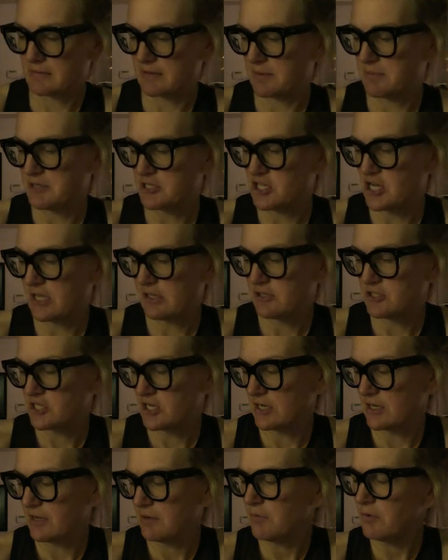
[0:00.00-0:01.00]
could be
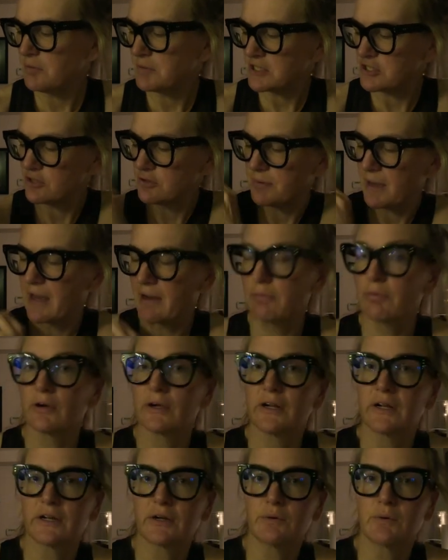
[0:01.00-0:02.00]
challenging. It won't be too bad. We're
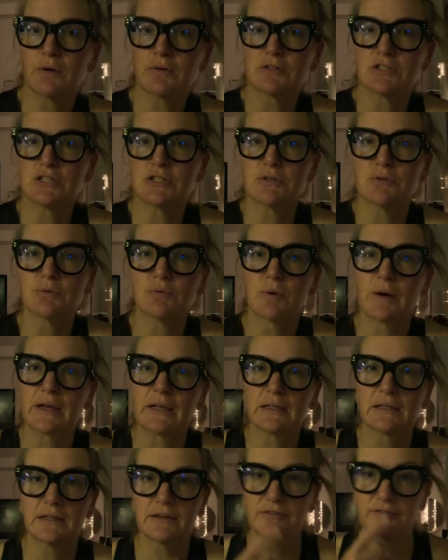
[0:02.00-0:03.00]
gonna go out to
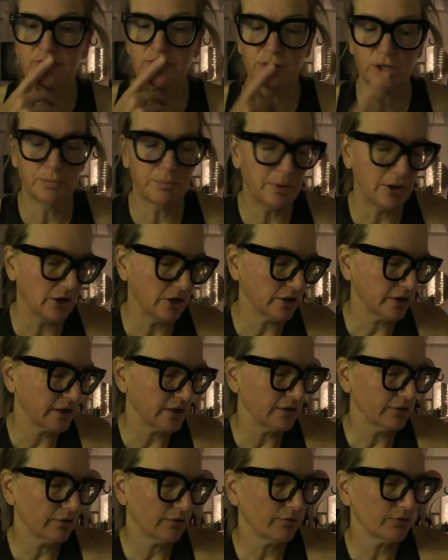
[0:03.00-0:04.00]
White Cliff Park
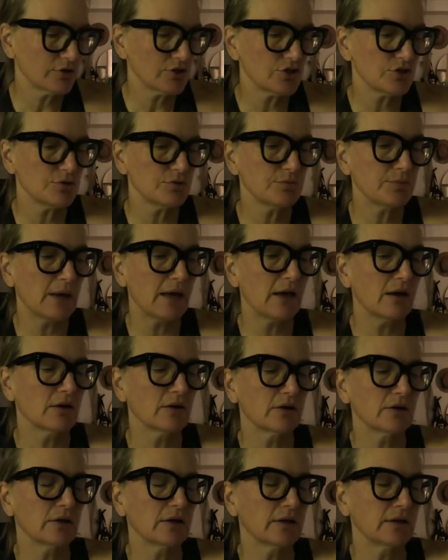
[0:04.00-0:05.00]
here in Horseshoe Bay,
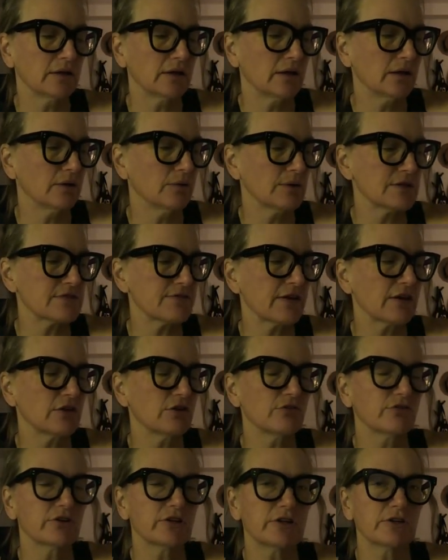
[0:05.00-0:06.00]
or in West
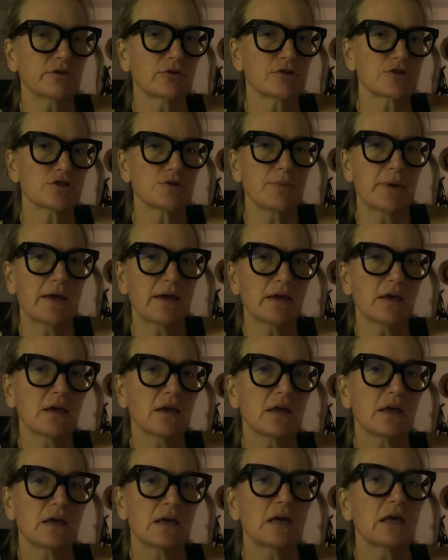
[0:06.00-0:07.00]
Vancouver near Horseshoe Bay,
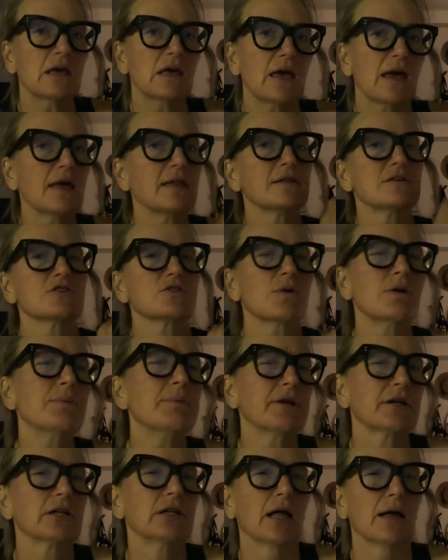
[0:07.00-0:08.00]
and there's quite a
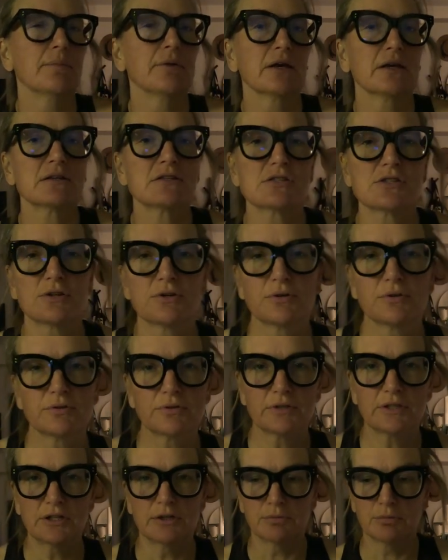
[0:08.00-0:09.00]
bit of climbing,
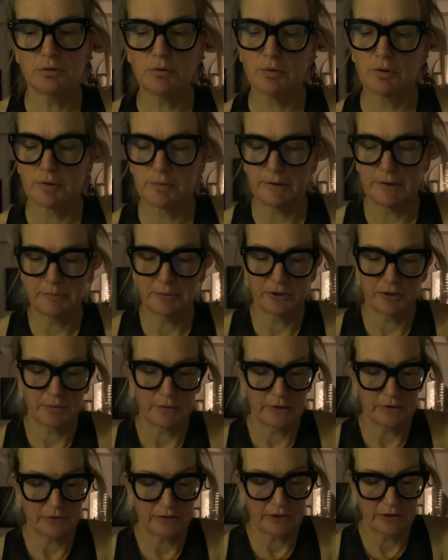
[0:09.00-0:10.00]
so you know, we'll warm up on the
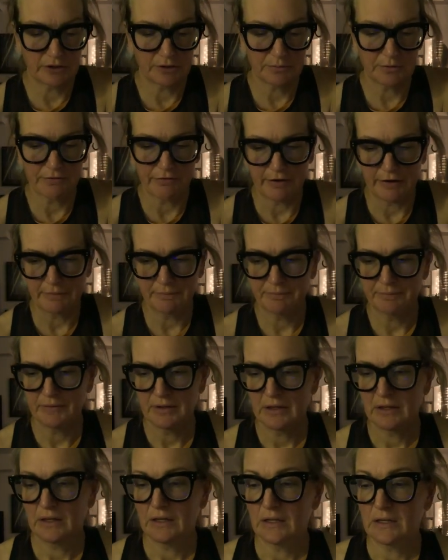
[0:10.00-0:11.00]
way out there. It'll be fine.
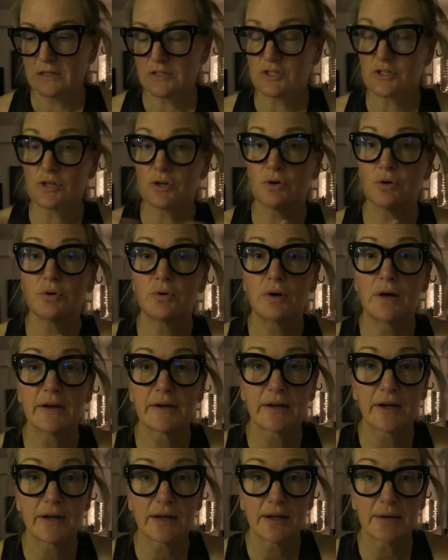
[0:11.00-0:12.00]
So
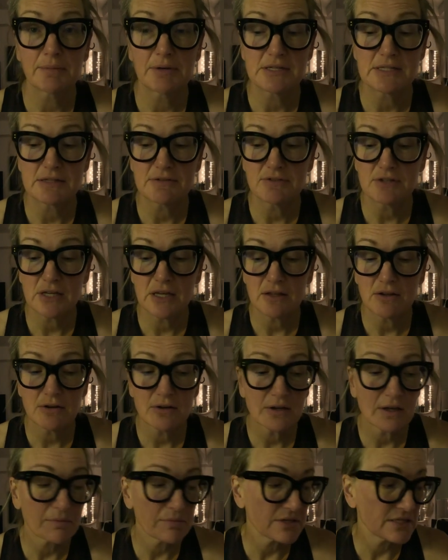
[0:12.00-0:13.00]
I gotta get my stuff
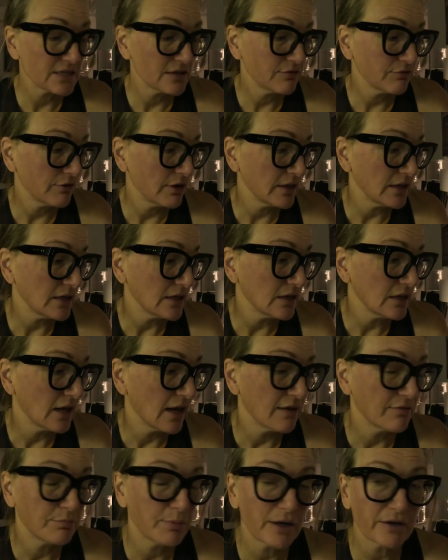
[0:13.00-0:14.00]
together, get myself ready,
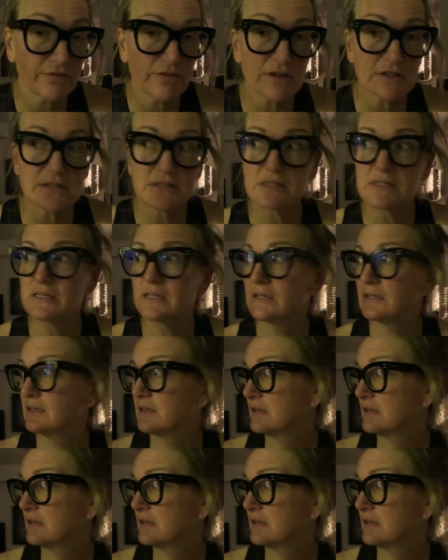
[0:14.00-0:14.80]
have breakfast,